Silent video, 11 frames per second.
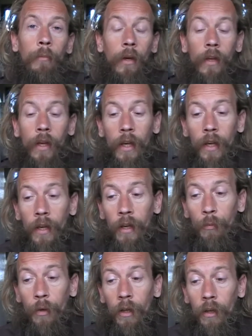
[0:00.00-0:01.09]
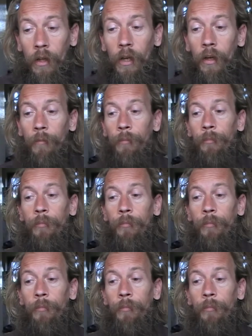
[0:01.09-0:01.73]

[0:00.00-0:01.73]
But if we look at,